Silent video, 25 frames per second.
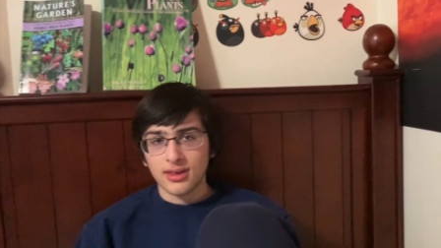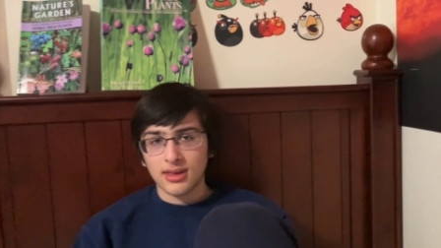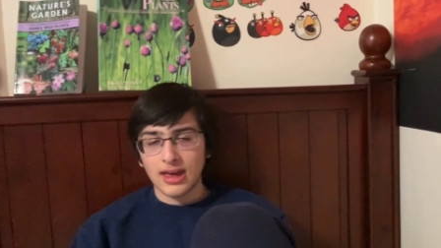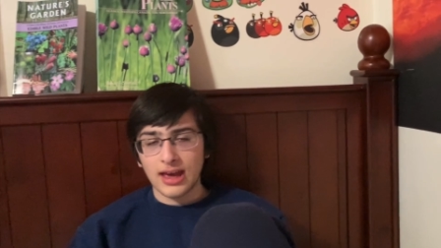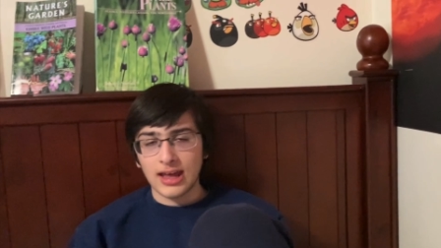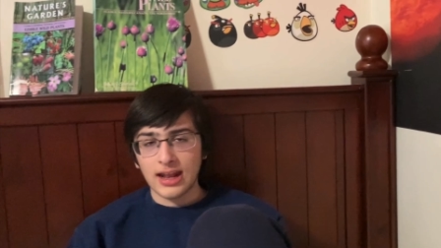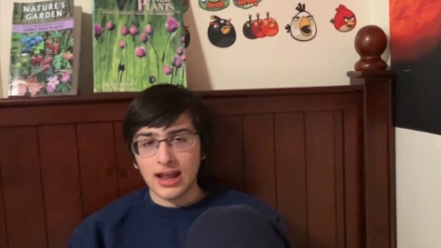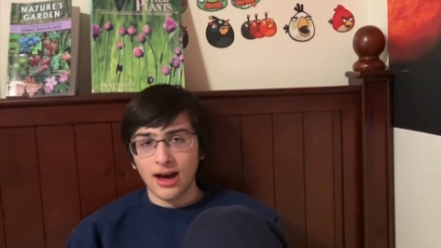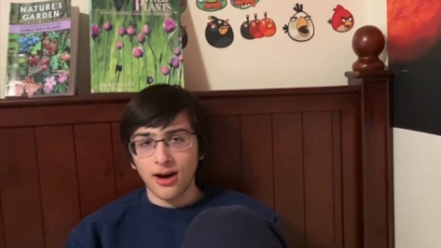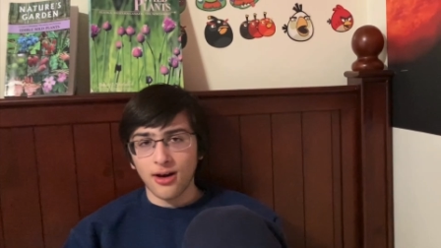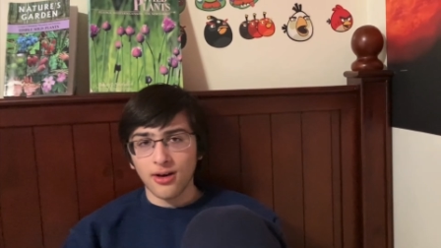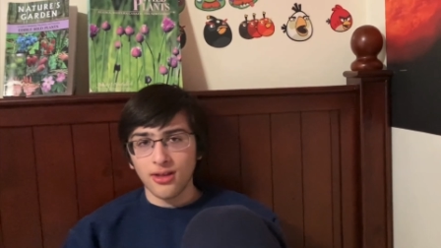
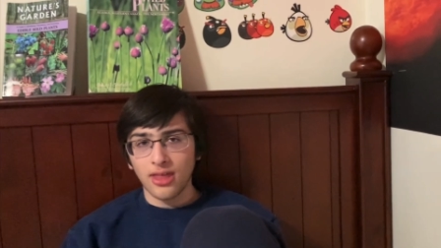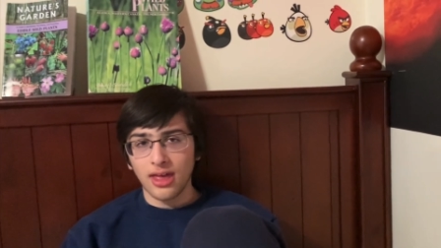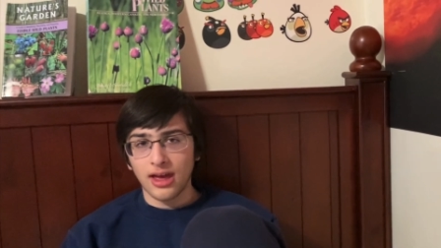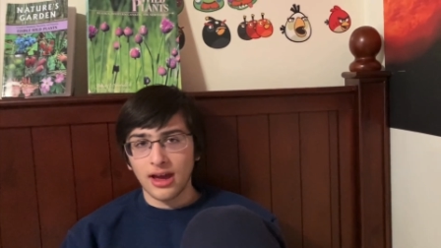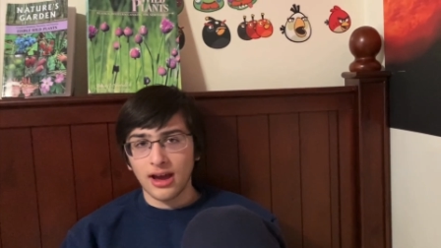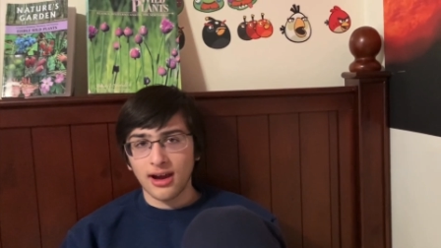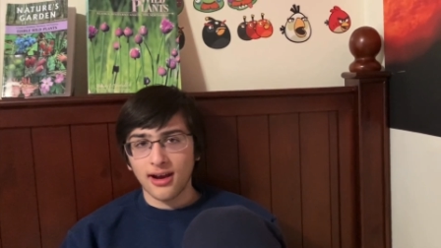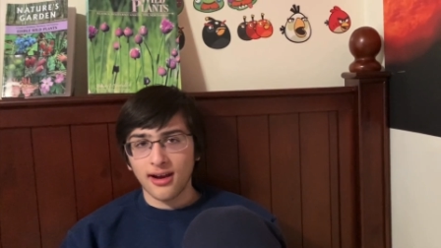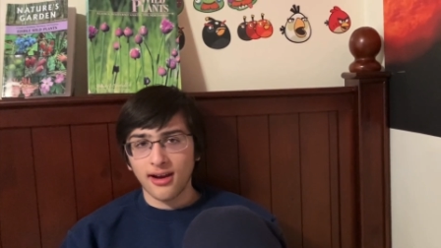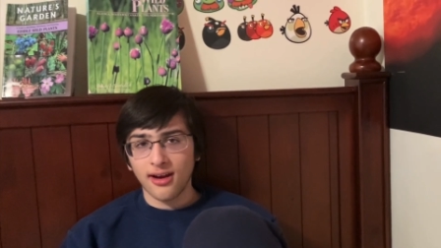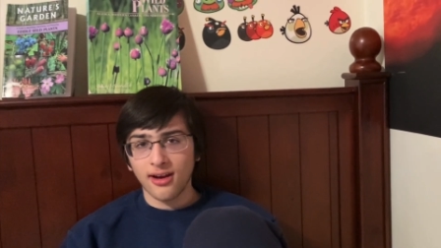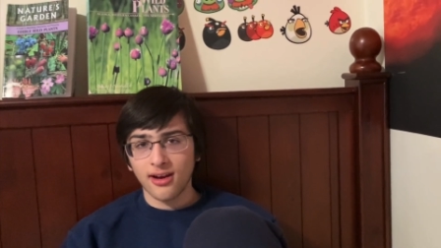Get out
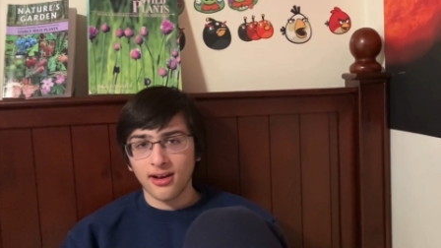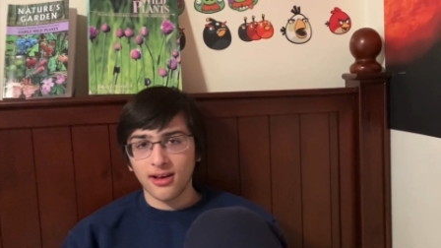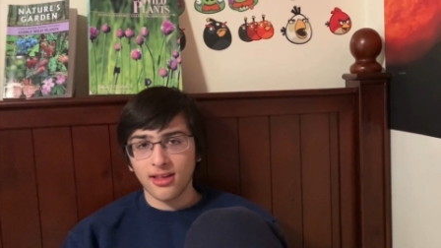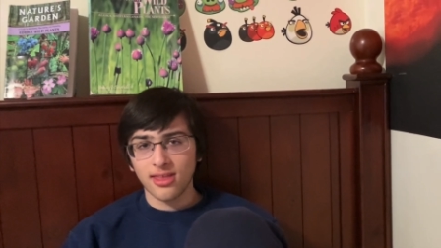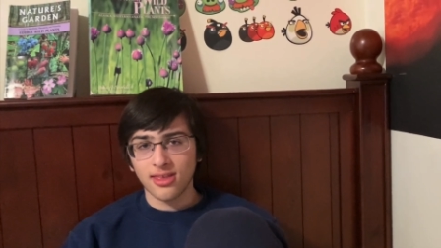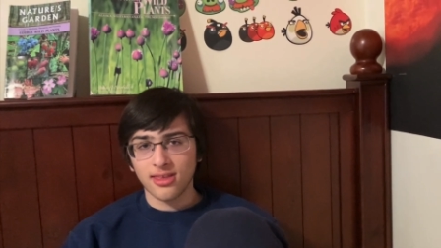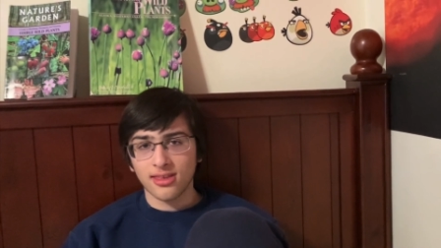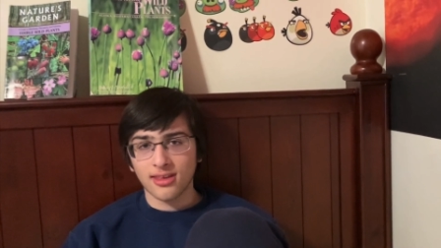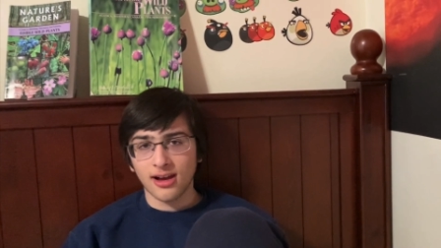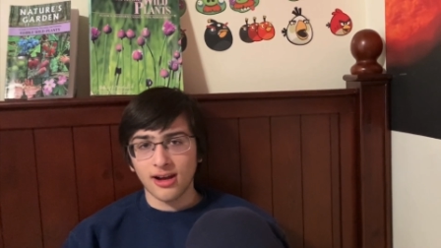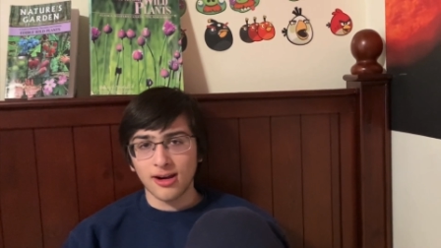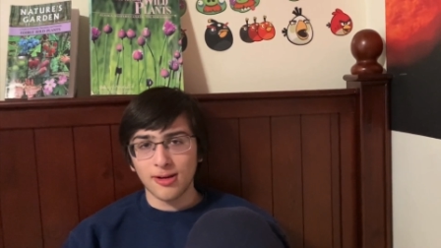there
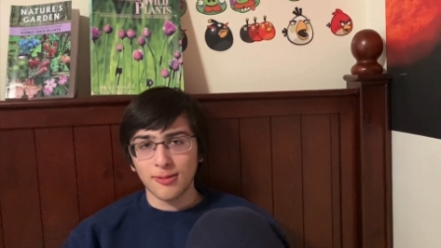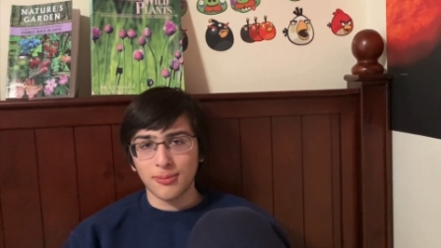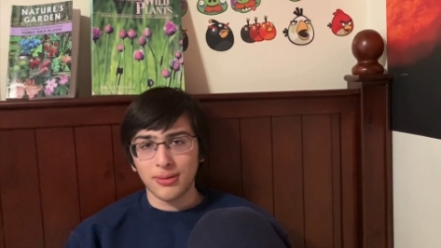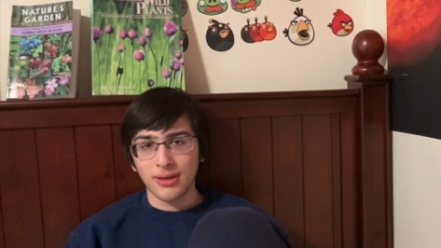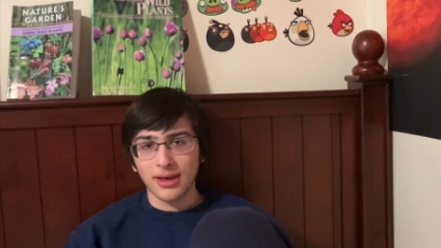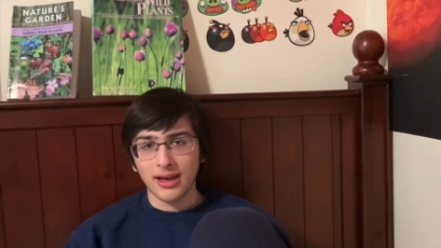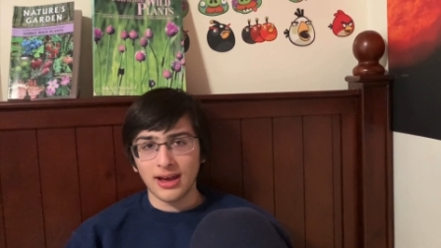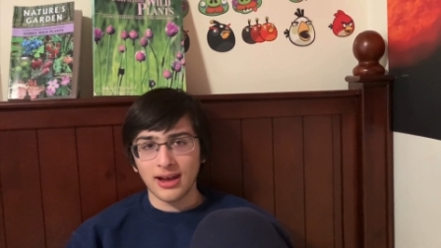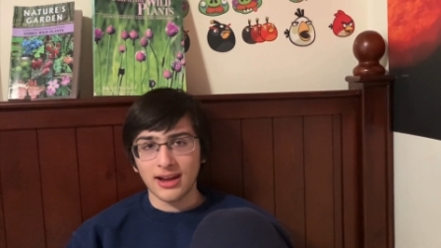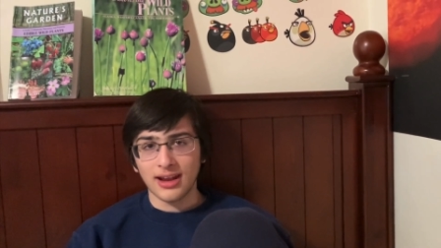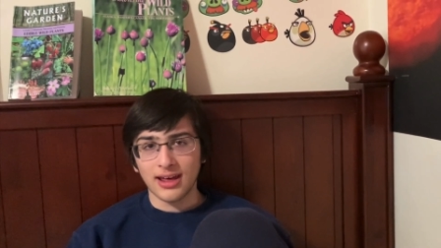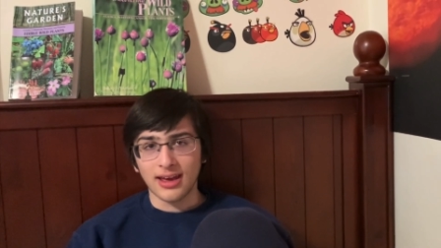and start
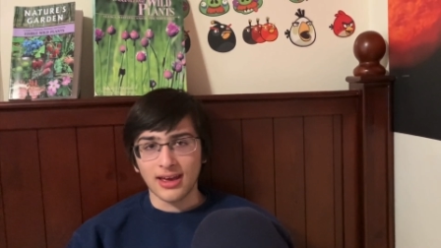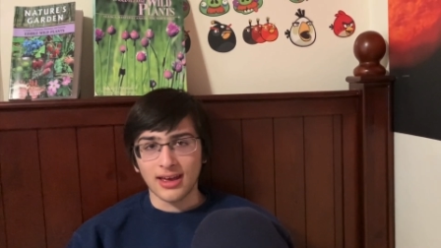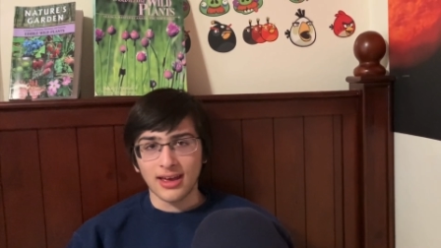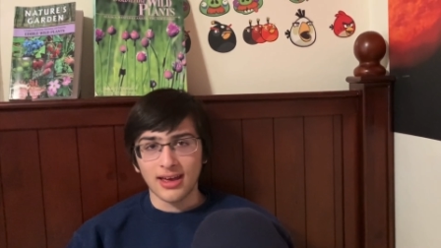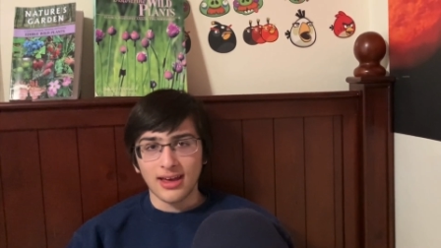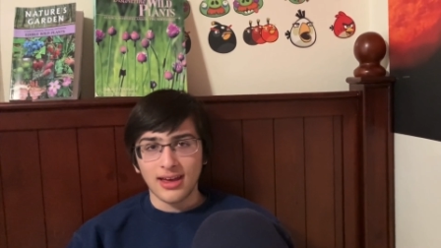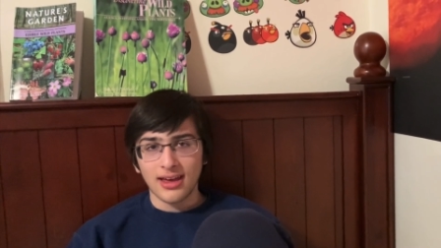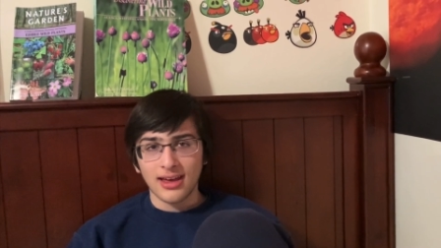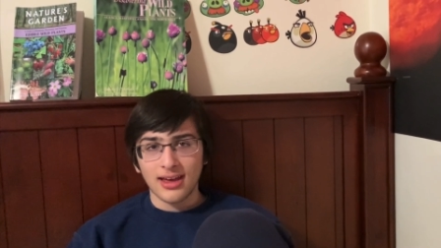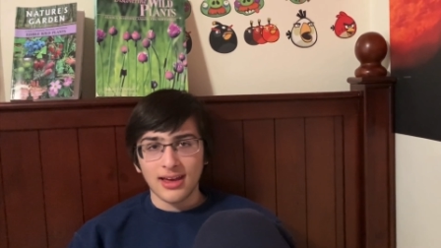planning